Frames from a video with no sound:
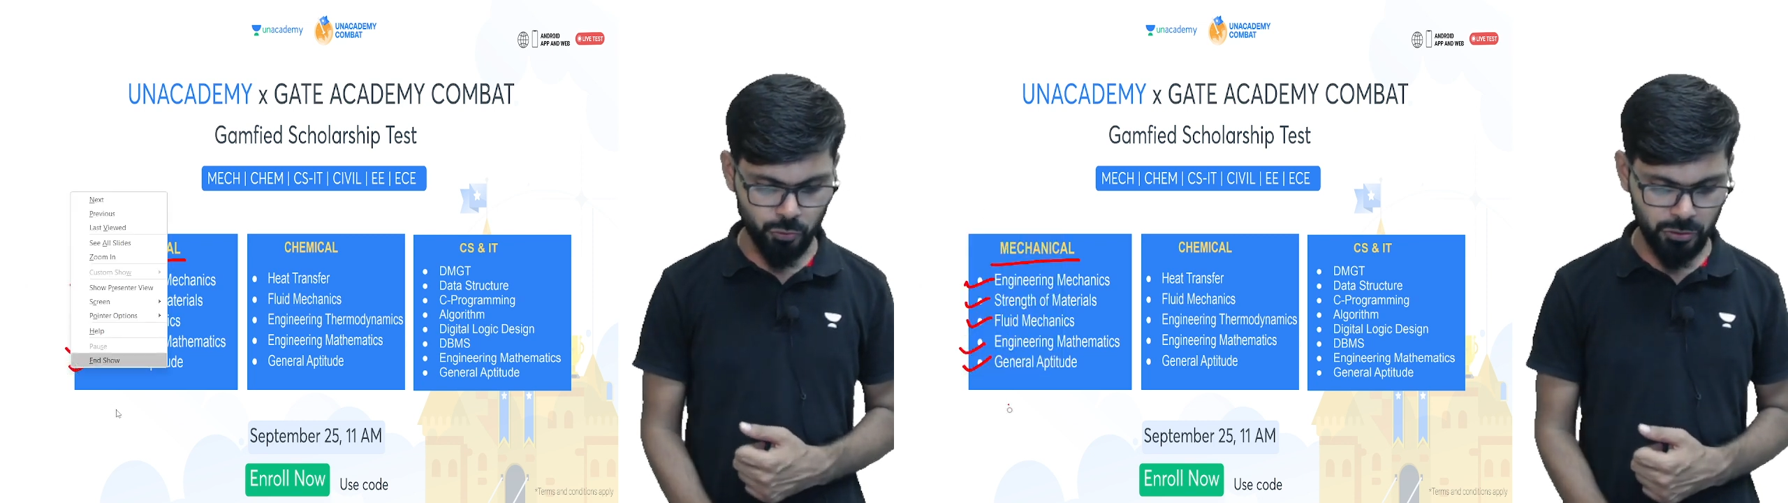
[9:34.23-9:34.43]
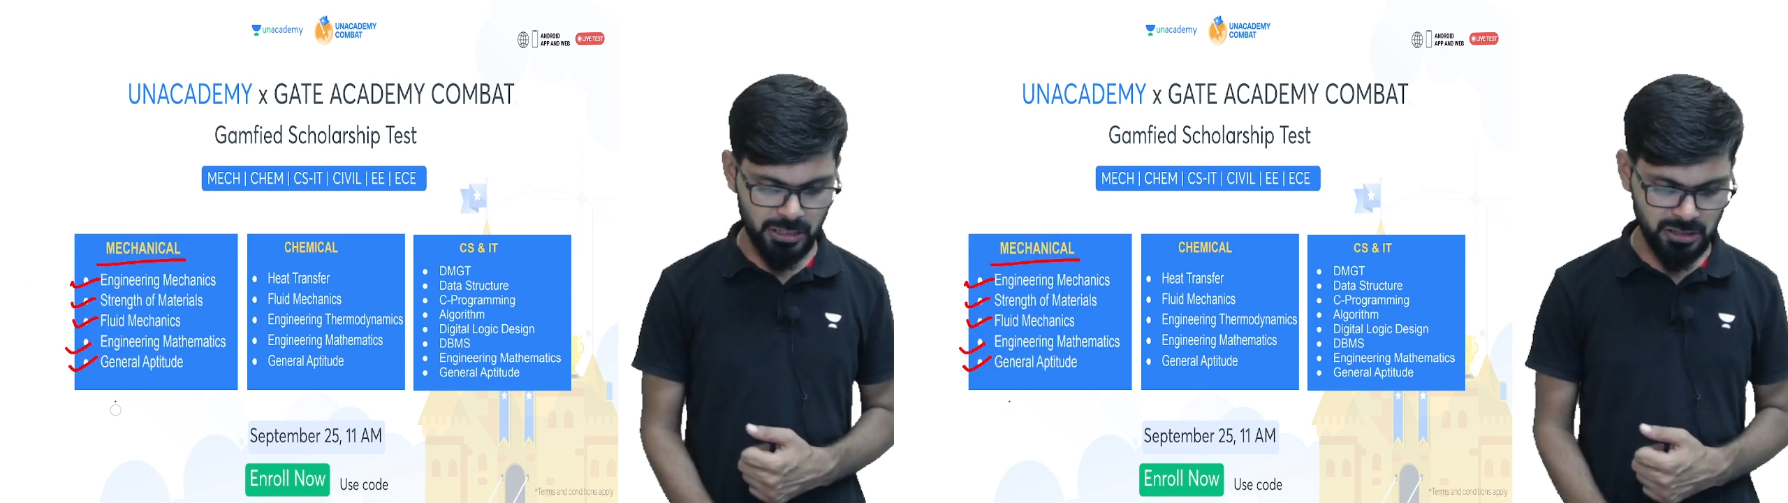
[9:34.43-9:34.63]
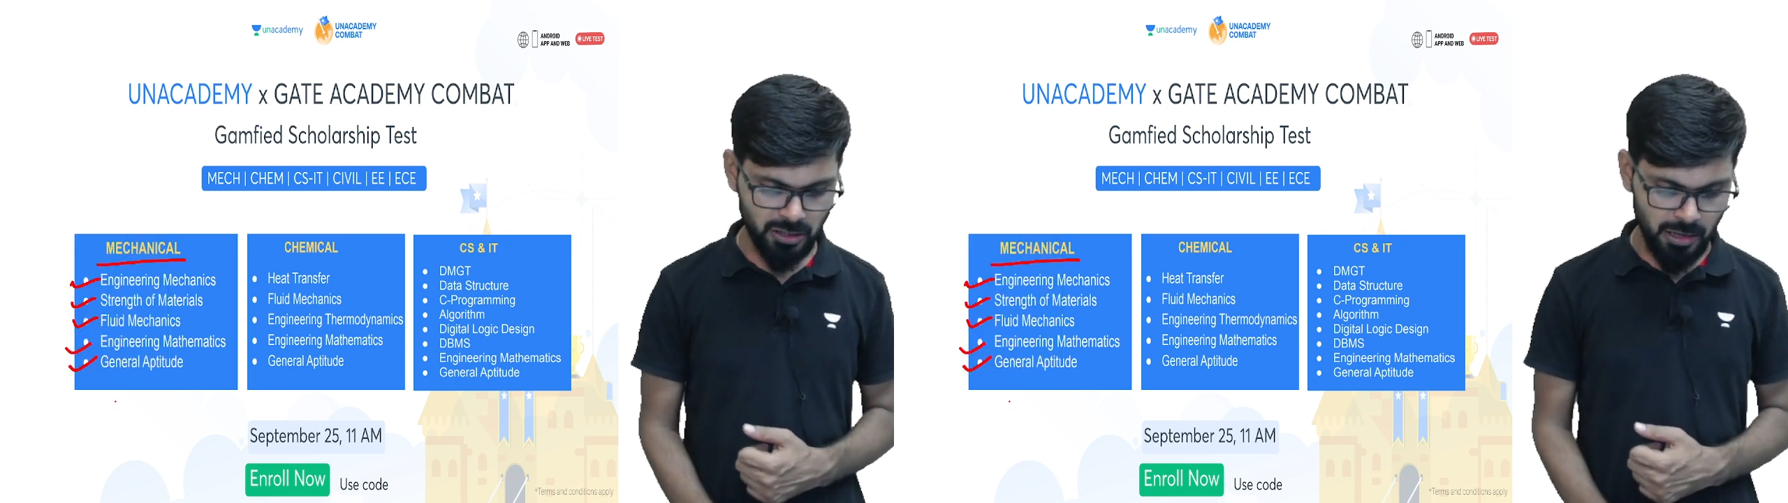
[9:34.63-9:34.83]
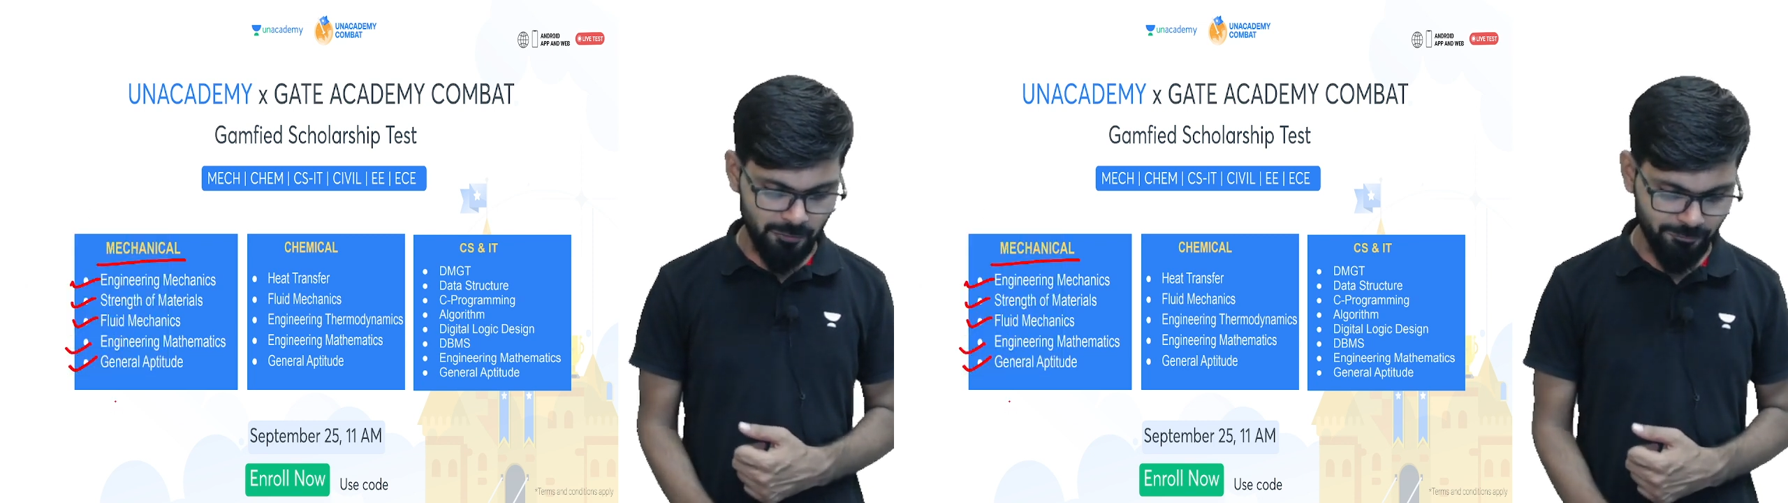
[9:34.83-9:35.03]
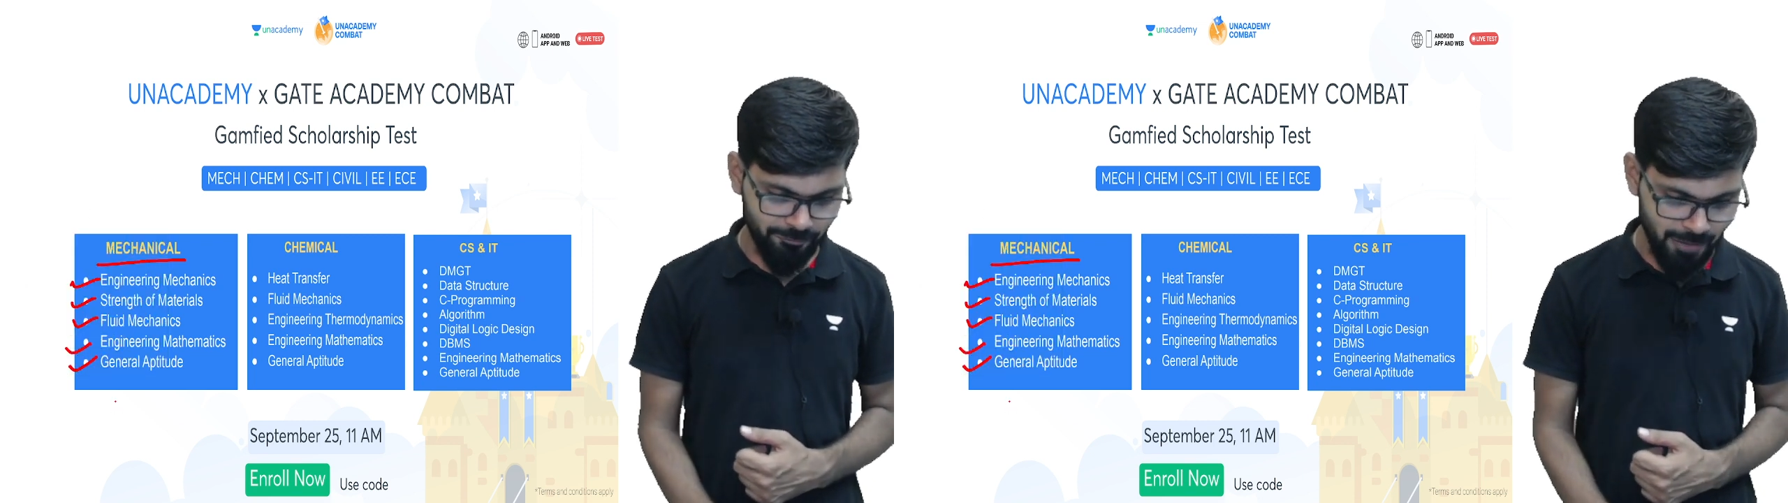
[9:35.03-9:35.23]
So these
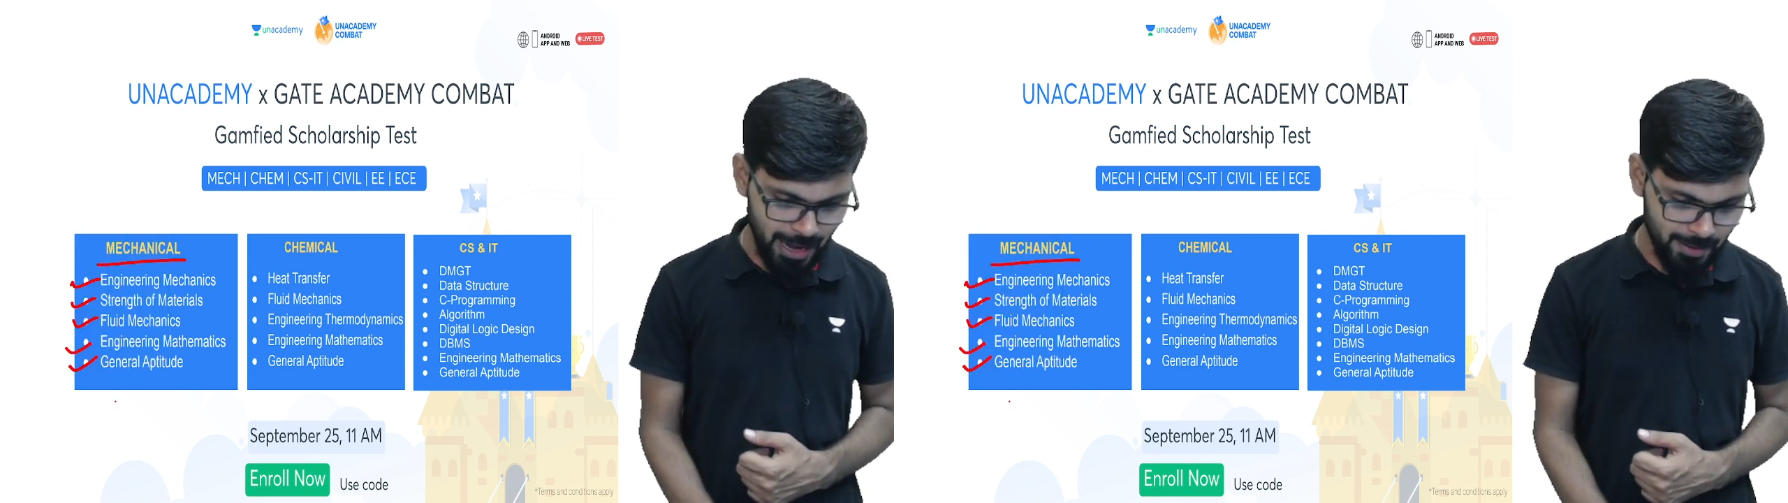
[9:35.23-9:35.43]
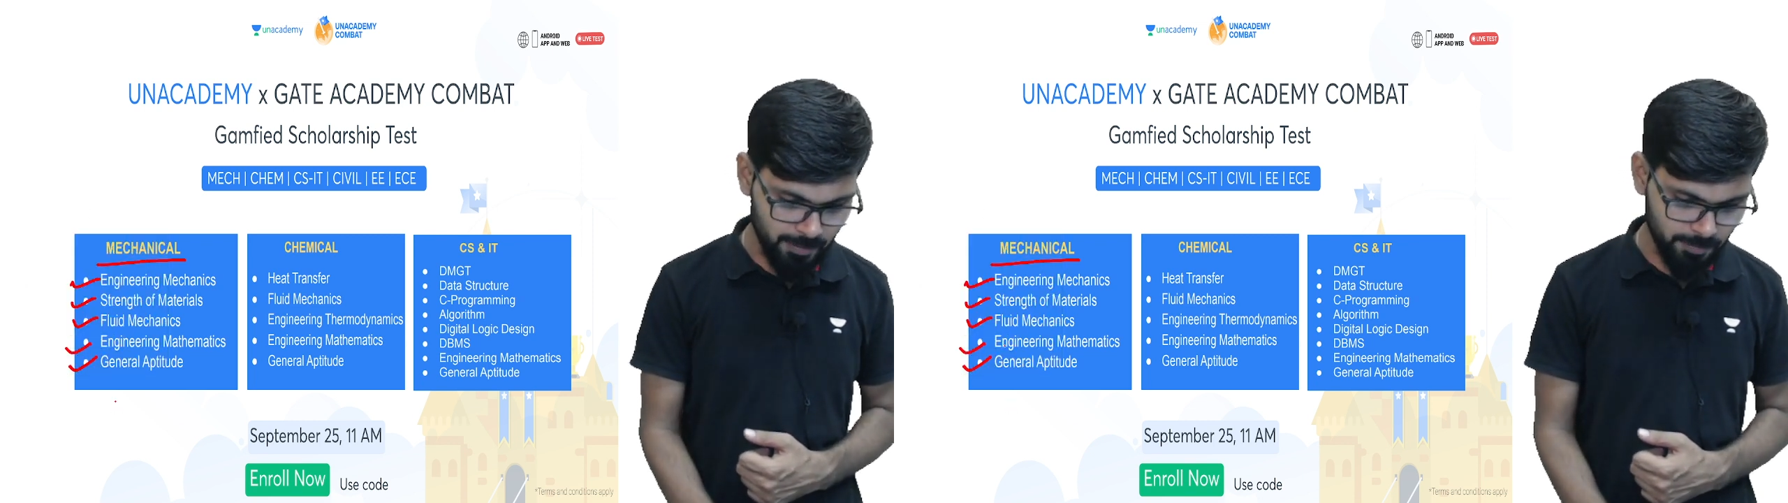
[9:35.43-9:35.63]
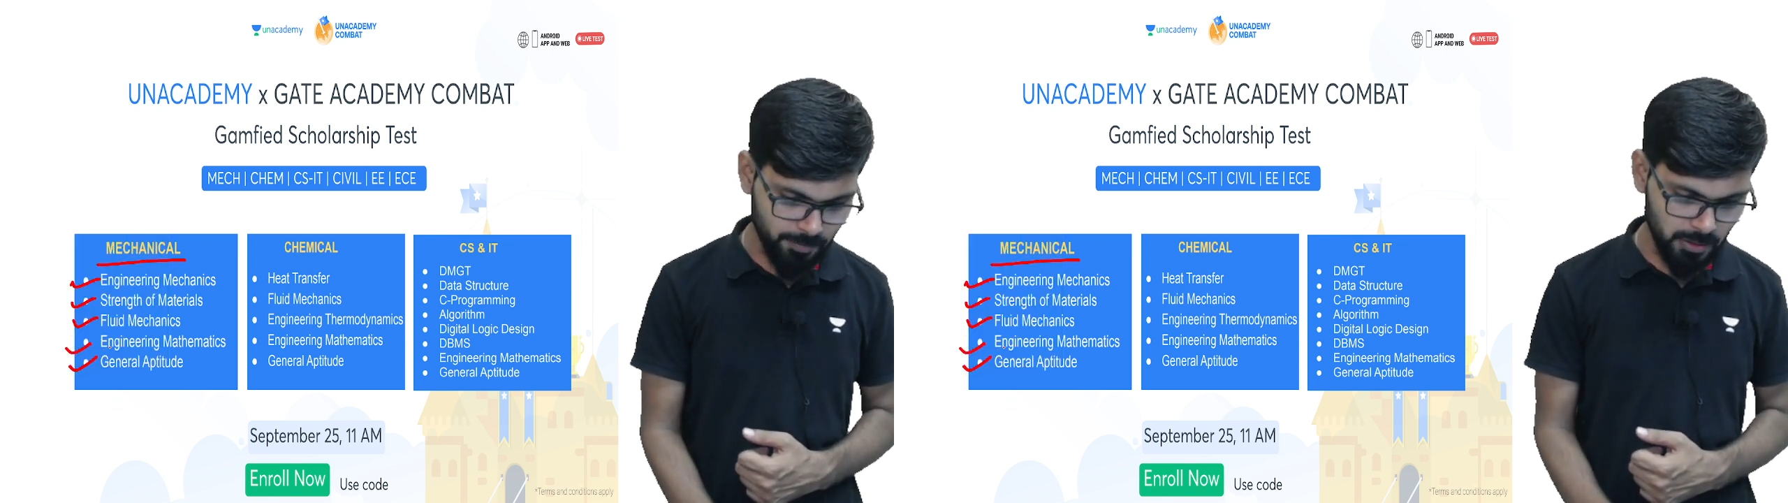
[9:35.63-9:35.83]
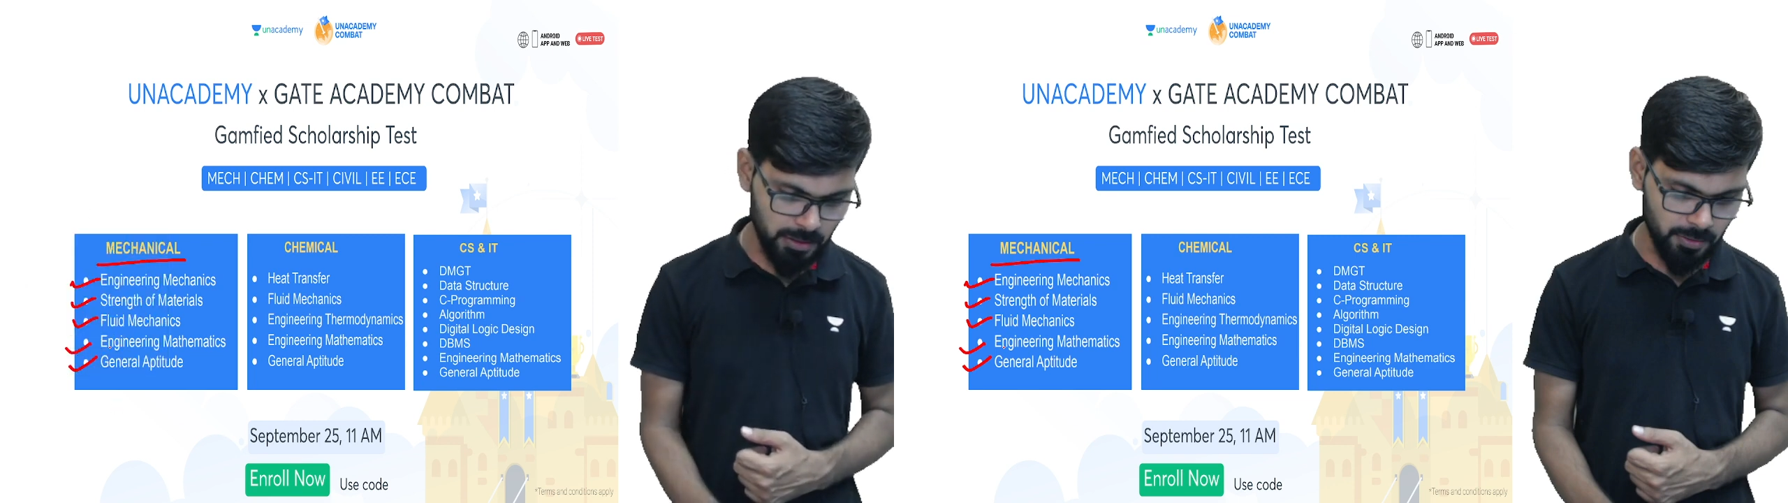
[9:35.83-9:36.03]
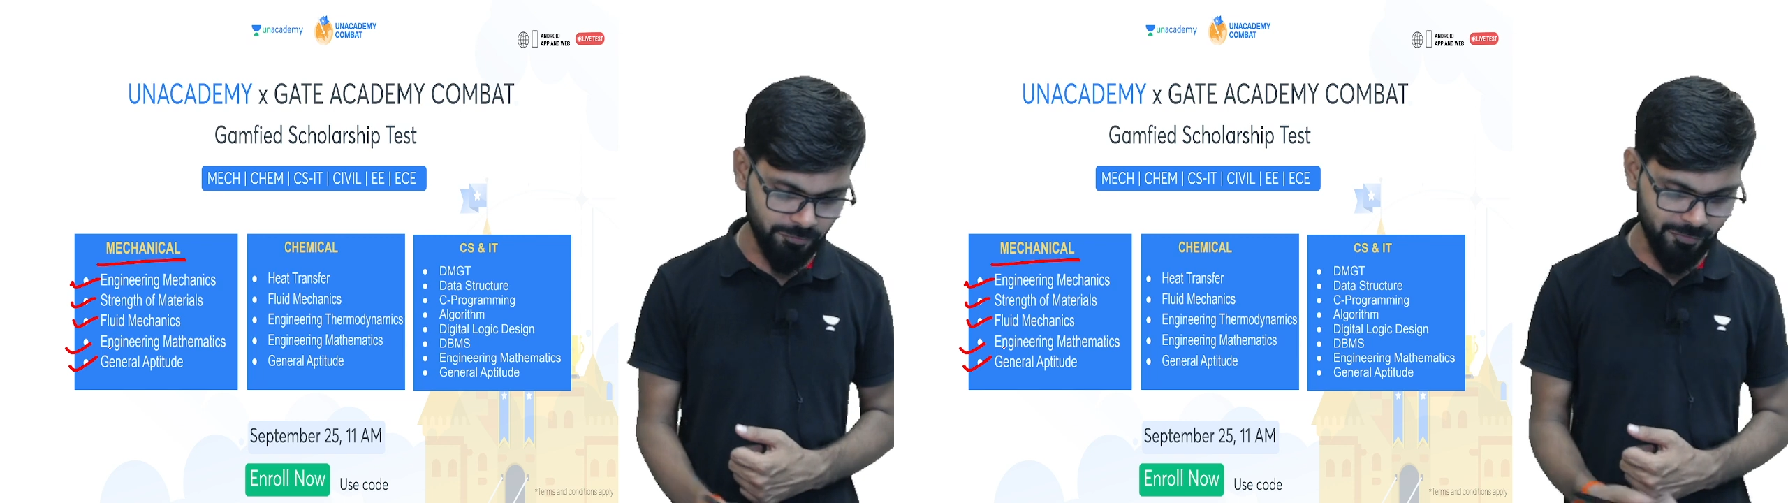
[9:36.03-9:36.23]

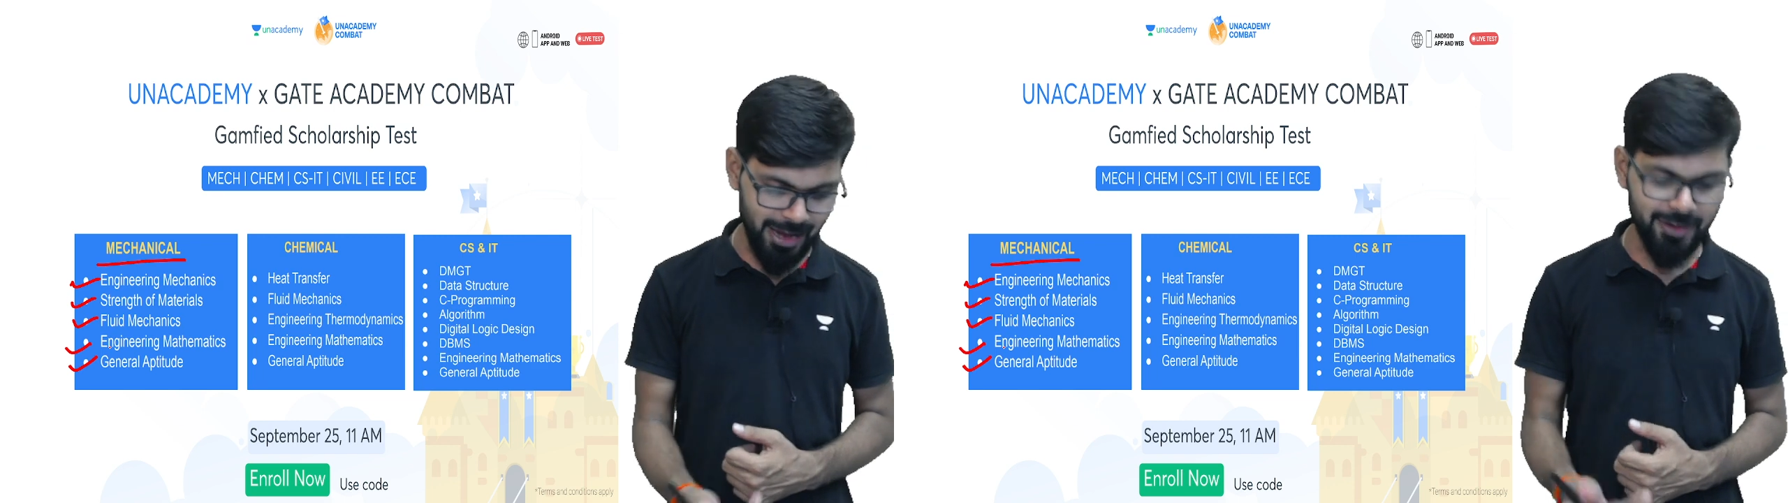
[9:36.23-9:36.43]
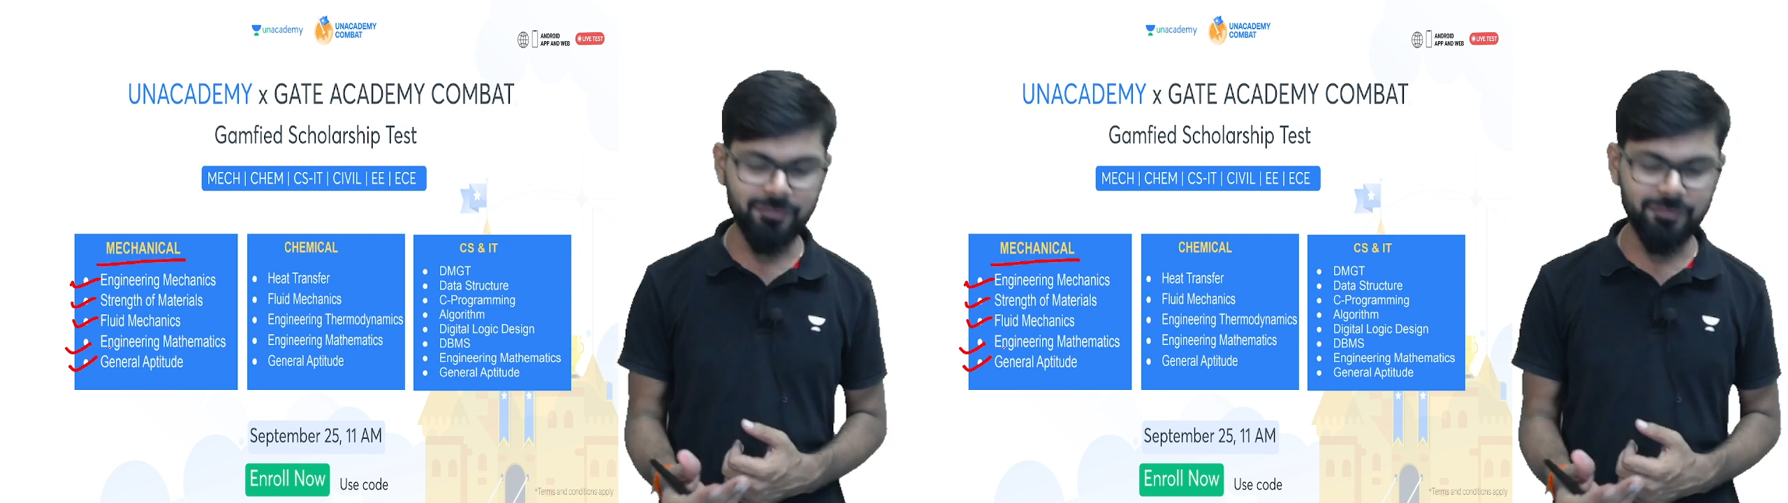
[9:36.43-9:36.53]
five